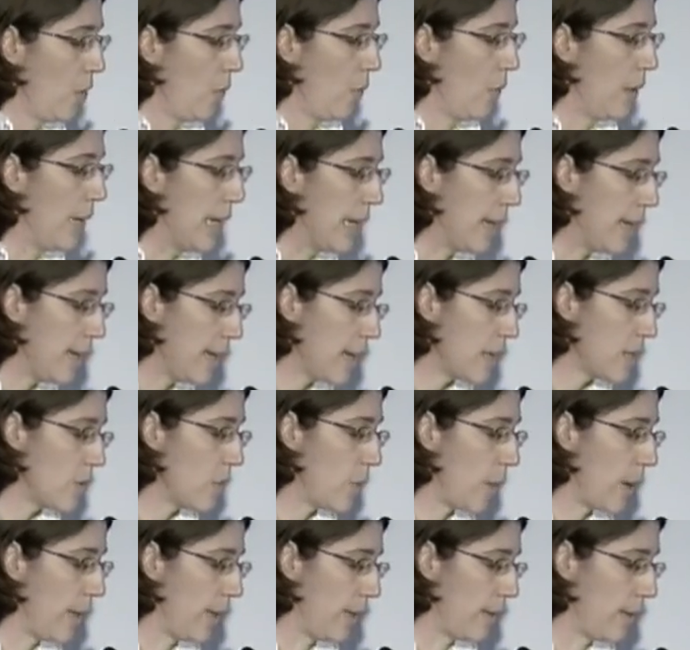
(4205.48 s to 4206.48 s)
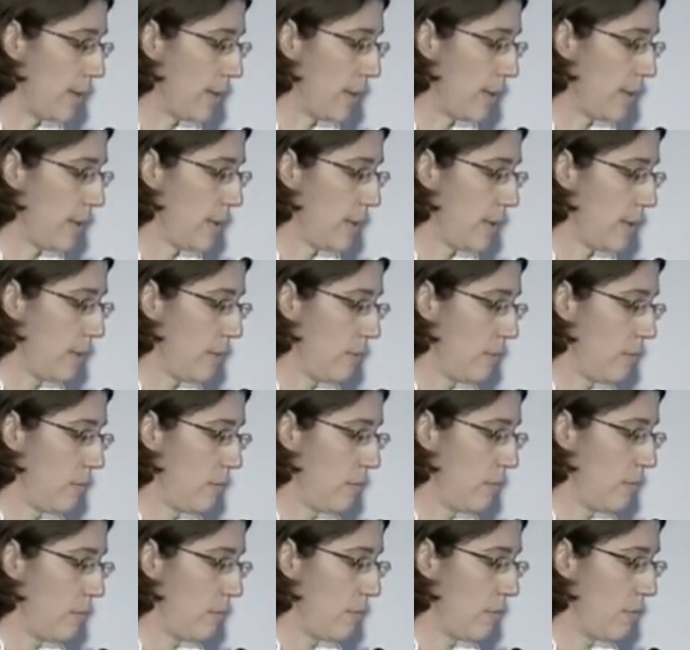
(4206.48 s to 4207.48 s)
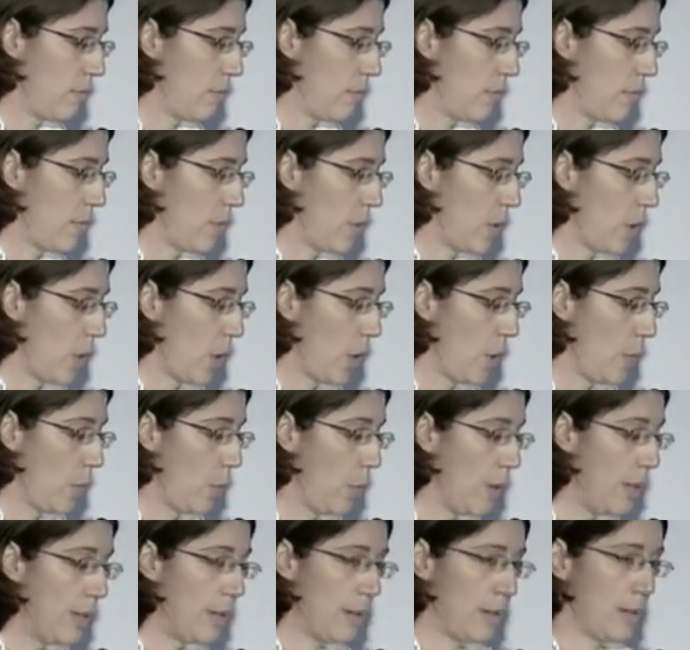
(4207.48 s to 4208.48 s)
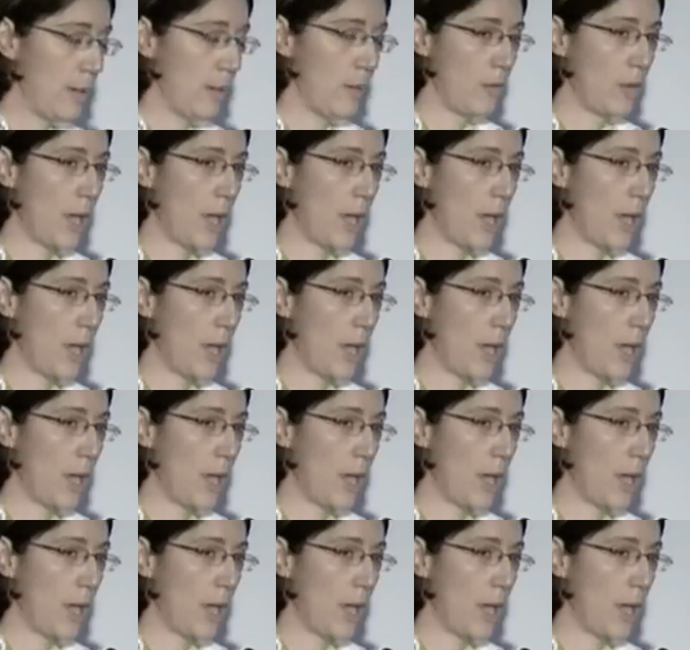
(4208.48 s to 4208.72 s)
We learn as well that we